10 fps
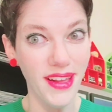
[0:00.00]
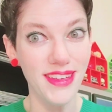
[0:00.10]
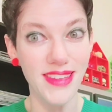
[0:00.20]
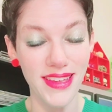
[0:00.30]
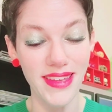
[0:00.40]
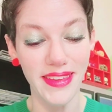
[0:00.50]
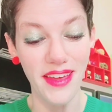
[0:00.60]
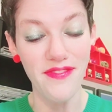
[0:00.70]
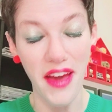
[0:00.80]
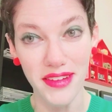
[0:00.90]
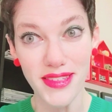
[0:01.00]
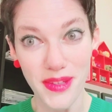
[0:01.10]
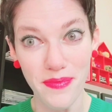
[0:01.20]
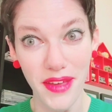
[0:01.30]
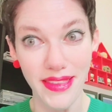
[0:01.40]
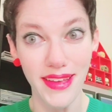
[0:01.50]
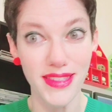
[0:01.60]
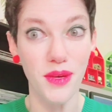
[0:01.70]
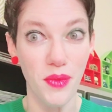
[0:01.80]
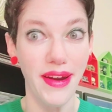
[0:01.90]
Sounds like they found something that
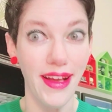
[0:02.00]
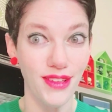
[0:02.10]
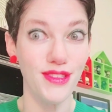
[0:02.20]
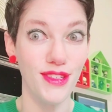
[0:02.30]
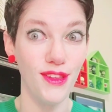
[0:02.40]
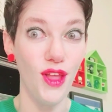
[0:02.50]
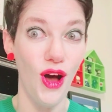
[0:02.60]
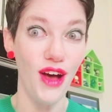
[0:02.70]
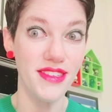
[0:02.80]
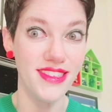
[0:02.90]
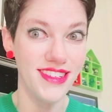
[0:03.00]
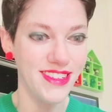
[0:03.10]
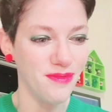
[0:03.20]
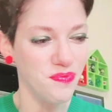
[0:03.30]
someone else lost.